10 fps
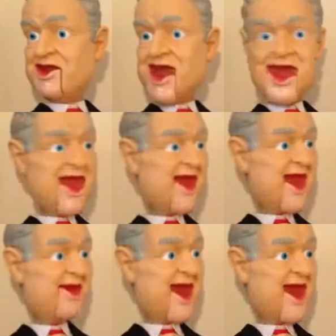There's not
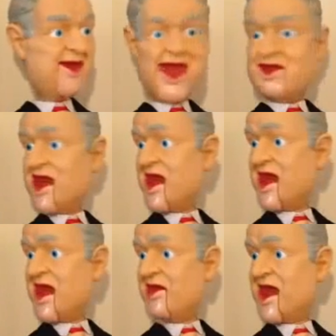enough problems. My car
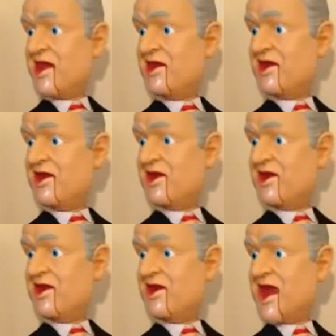broke down.
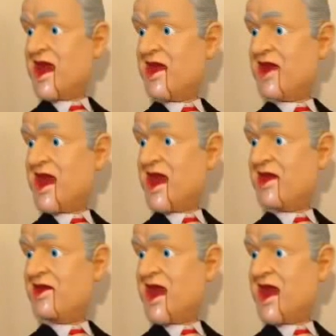Got a car, I
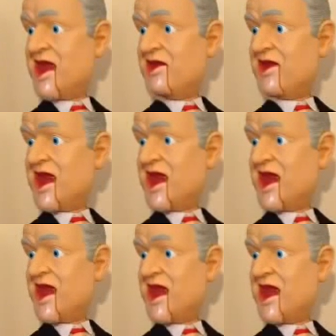got nothing but trouble.
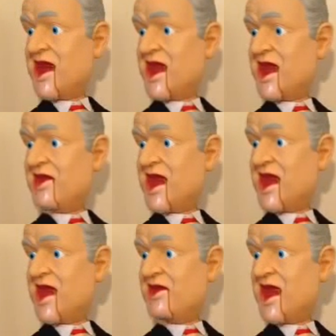Every Sunday I take
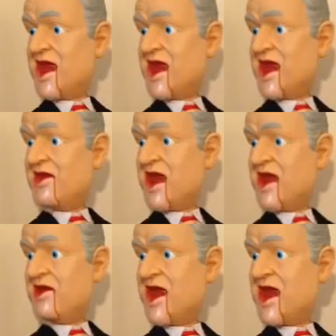my family out for
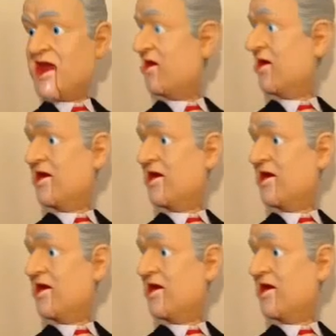a push.